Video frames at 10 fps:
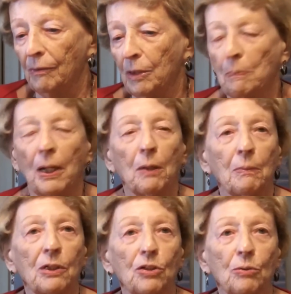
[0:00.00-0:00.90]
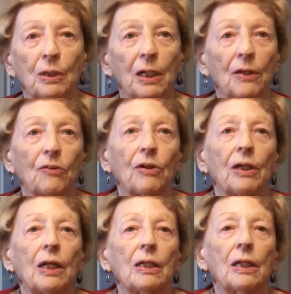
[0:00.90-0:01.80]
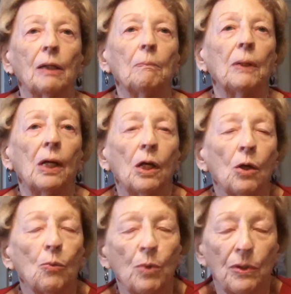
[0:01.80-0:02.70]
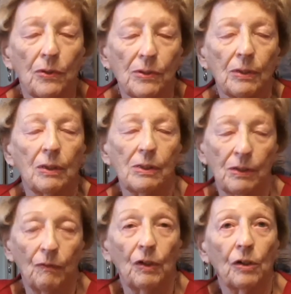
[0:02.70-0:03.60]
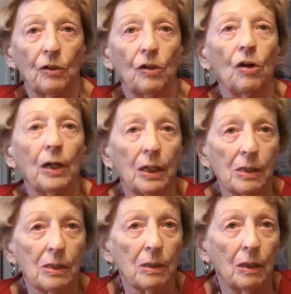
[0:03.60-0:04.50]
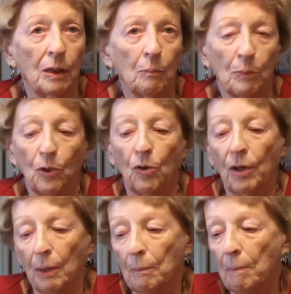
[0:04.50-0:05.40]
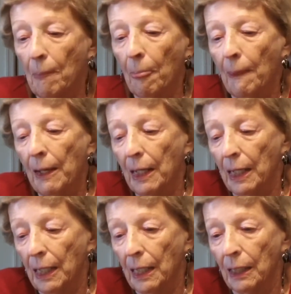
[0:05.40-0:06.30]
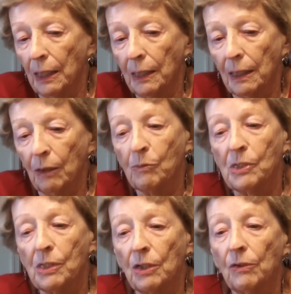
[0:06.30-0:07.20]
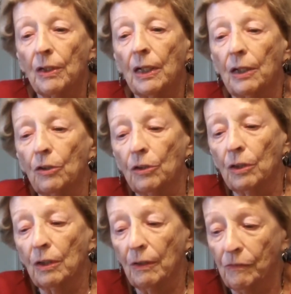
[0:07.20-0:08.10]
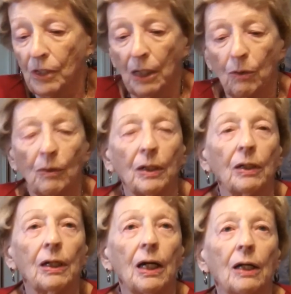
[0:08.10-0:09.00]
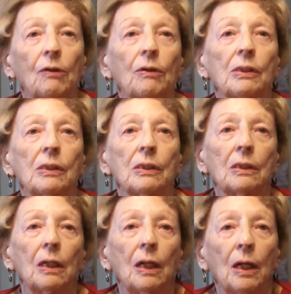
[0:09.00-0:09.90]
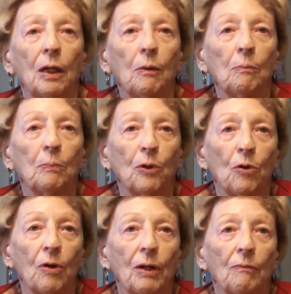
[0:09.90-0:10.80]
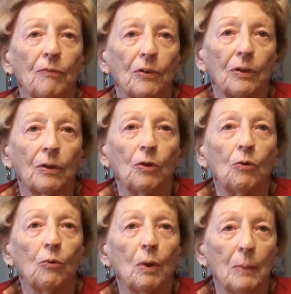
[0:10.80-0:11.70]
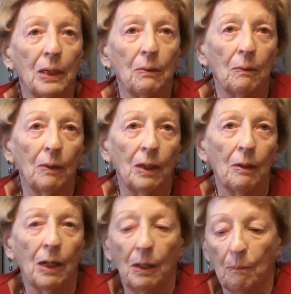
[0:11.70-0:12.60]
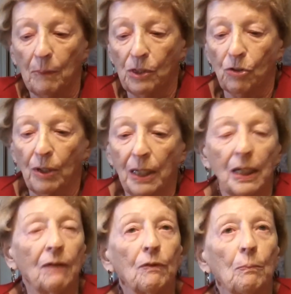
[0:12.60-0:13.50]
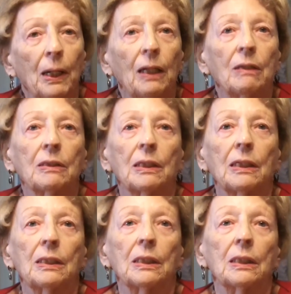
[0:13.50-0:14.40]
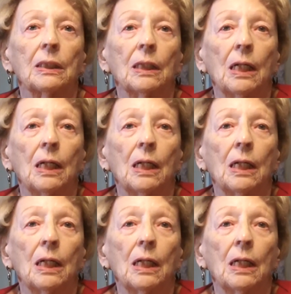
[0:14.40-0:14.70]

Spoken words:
department to another and ended up with the Civil Aeronautics program. And it was there that I heard of Jacqueline Cochran's program for women, but you had to have a pilot's license.